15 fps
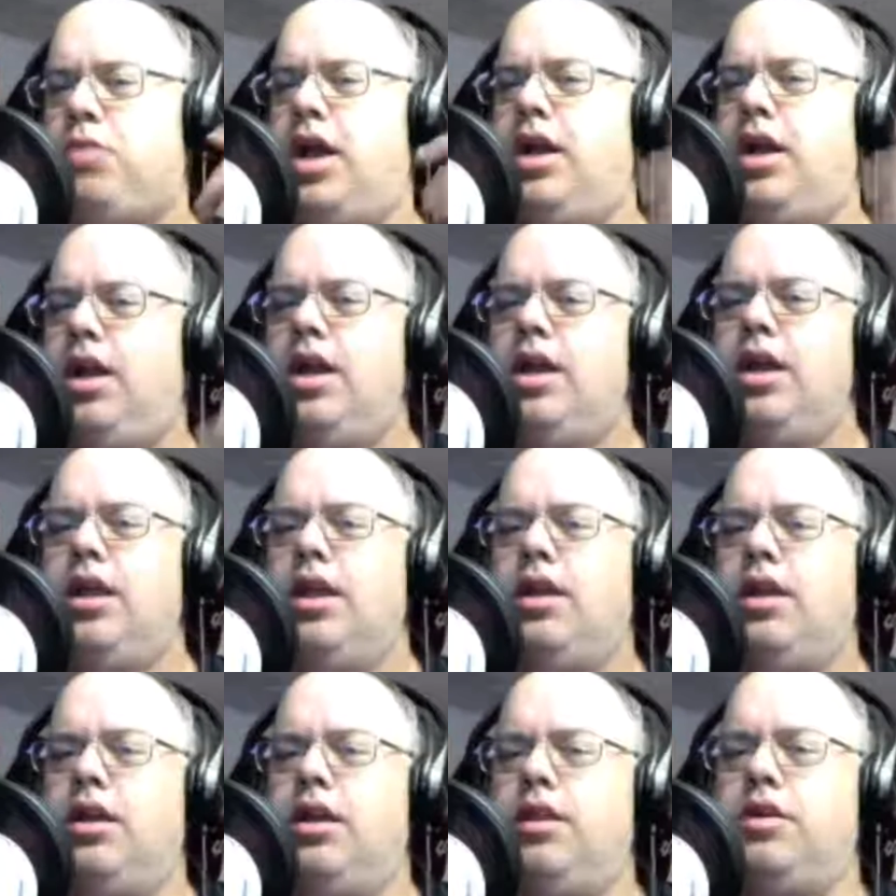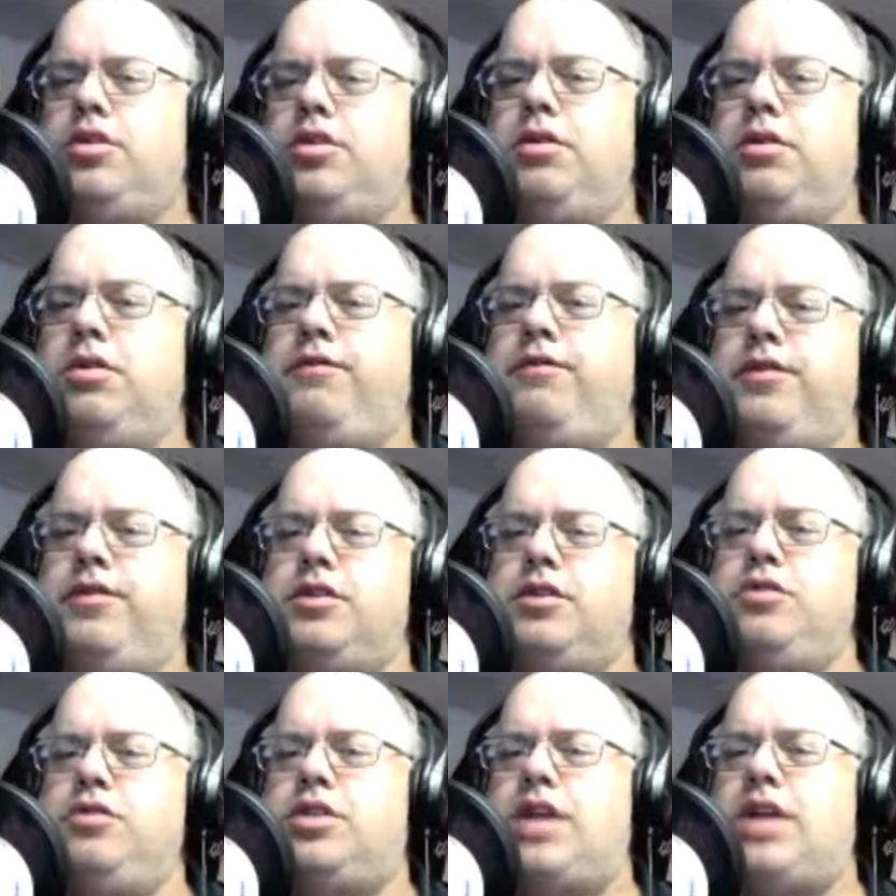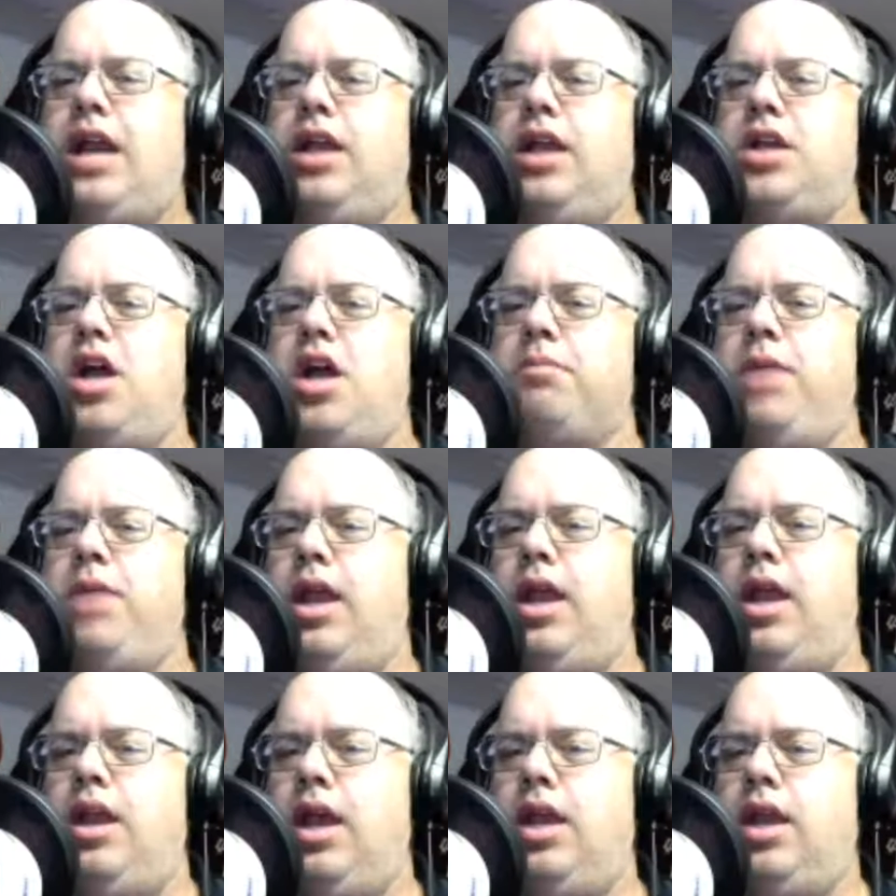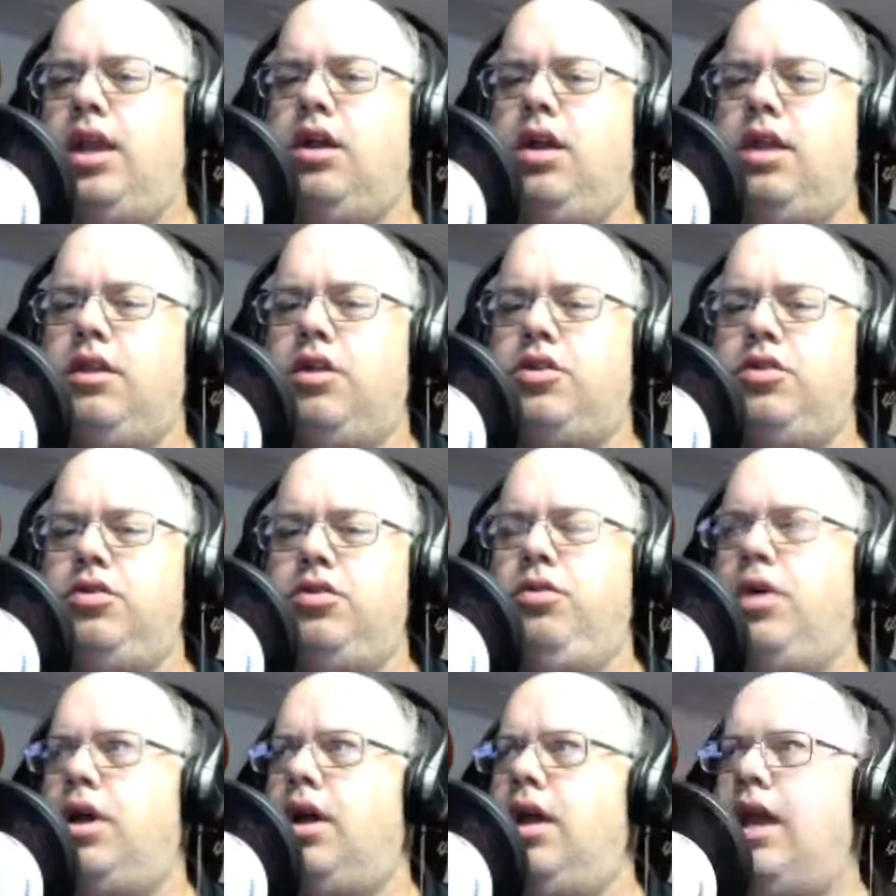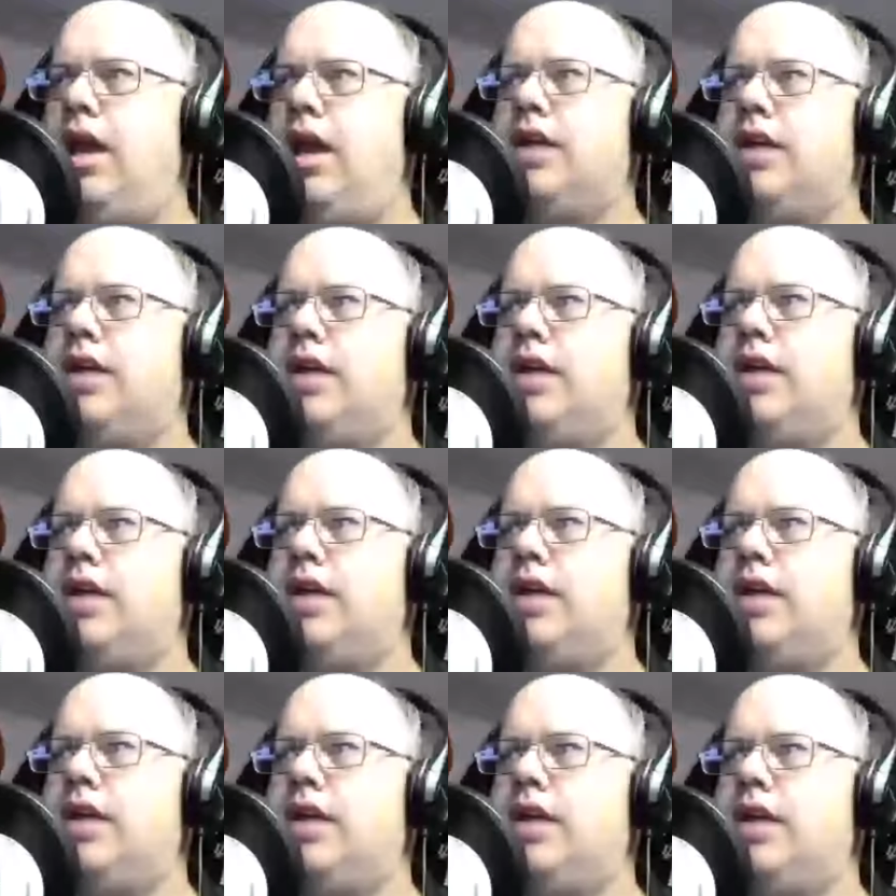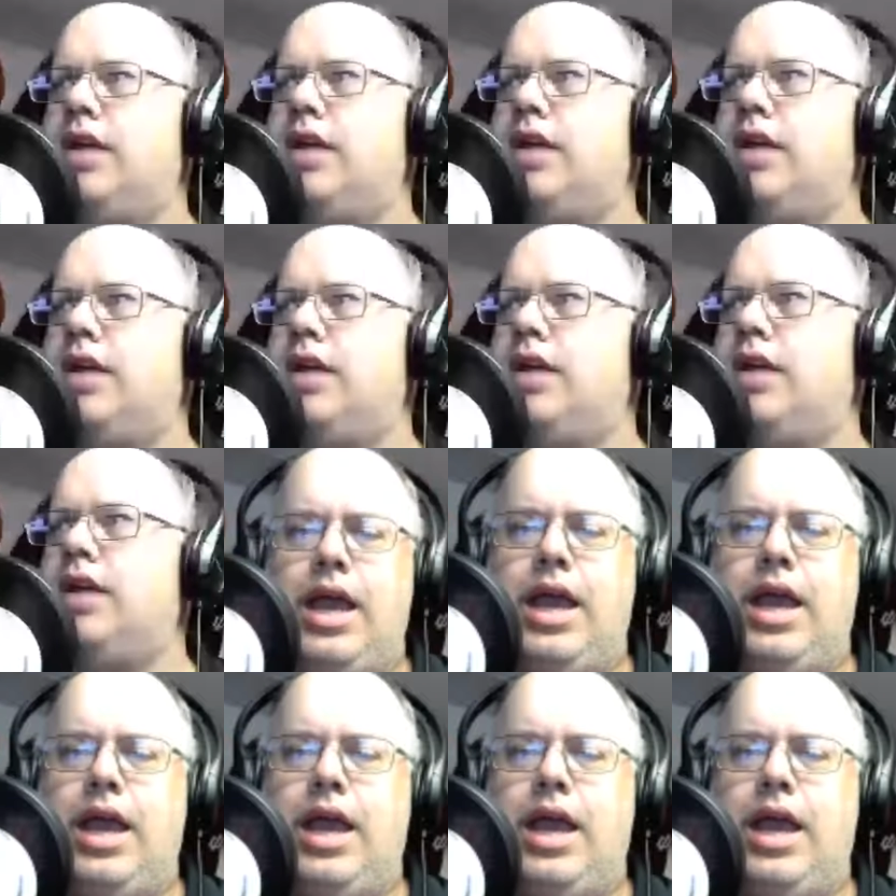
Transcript: One, they're two solid young men, and they're 2 excellent people to coach.